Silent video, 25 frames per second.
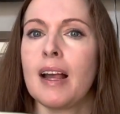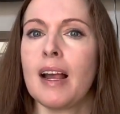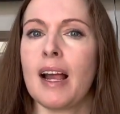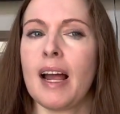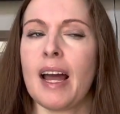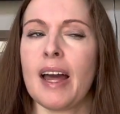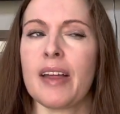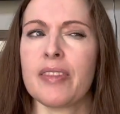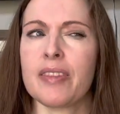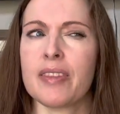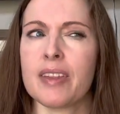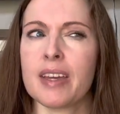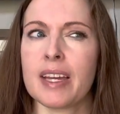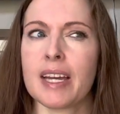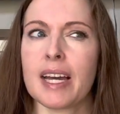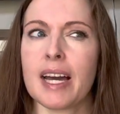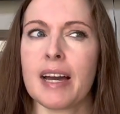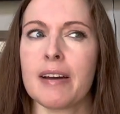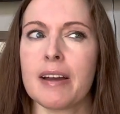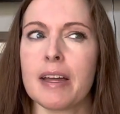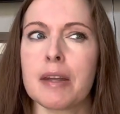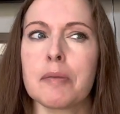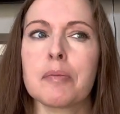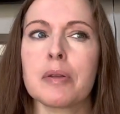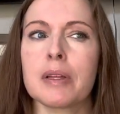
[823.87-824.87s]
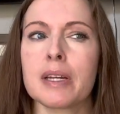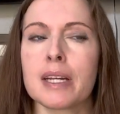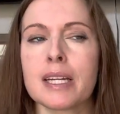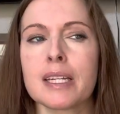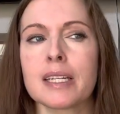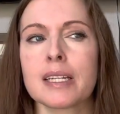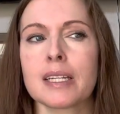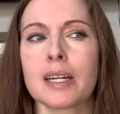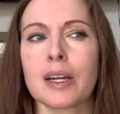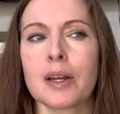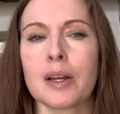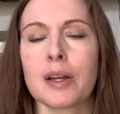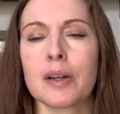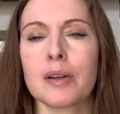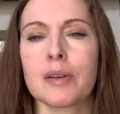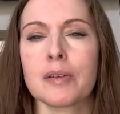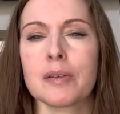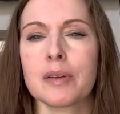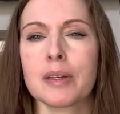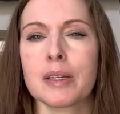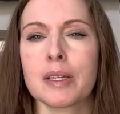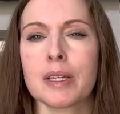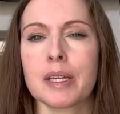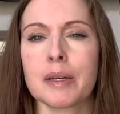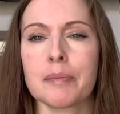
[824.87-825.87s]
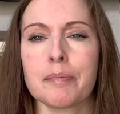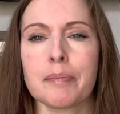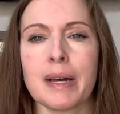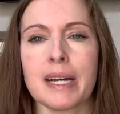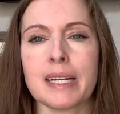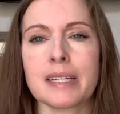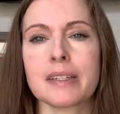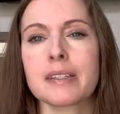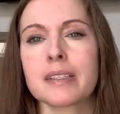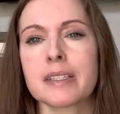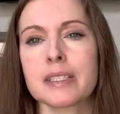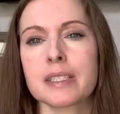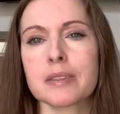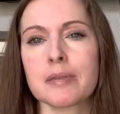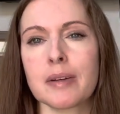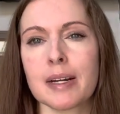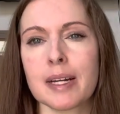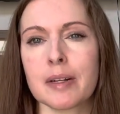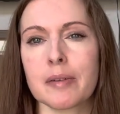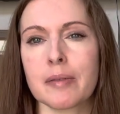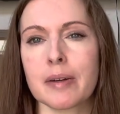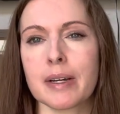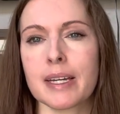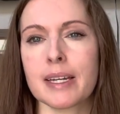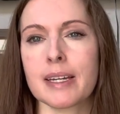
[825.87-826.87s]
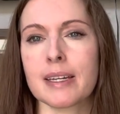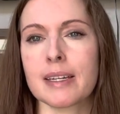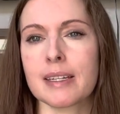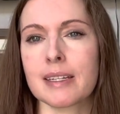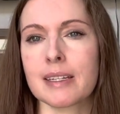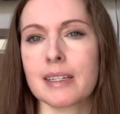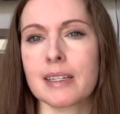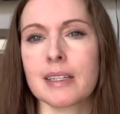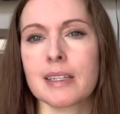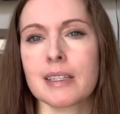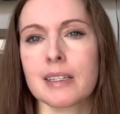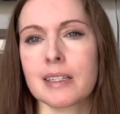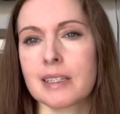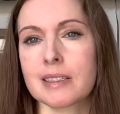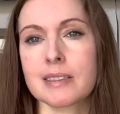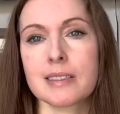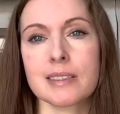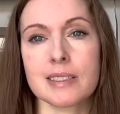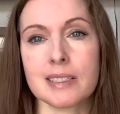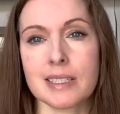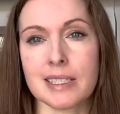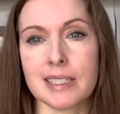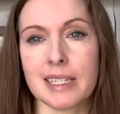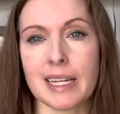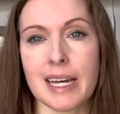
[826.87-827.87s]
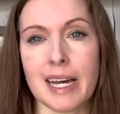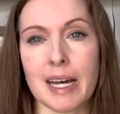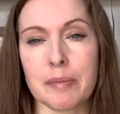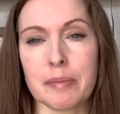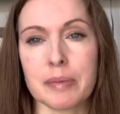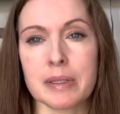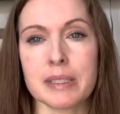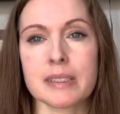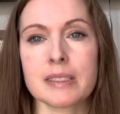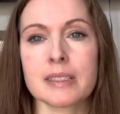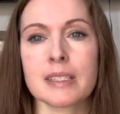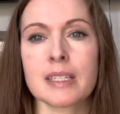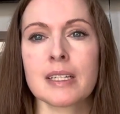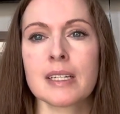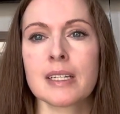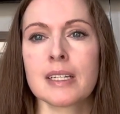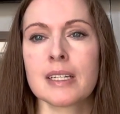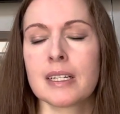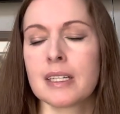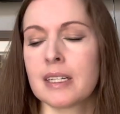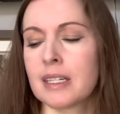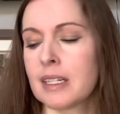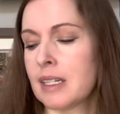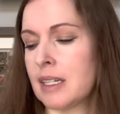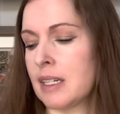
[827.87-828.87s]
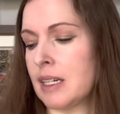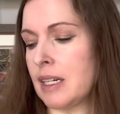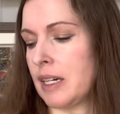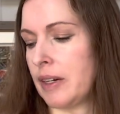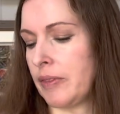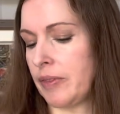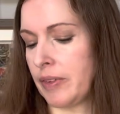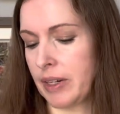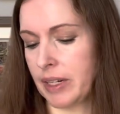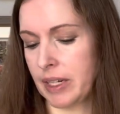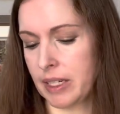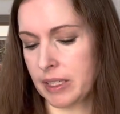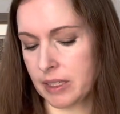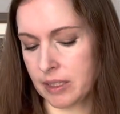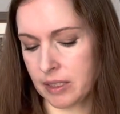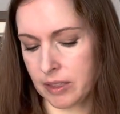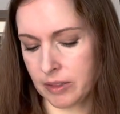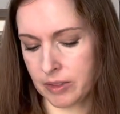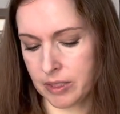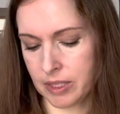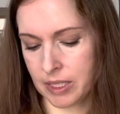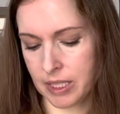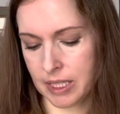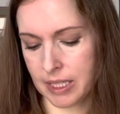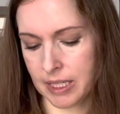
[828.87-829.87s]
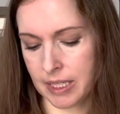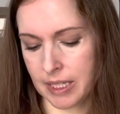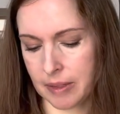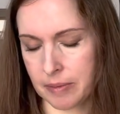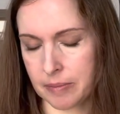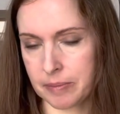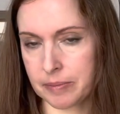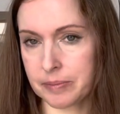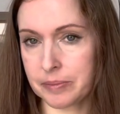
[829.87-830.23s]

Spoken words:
I think I had planned to get back to this right away and it just didn't happen. I forgot to loosen it up.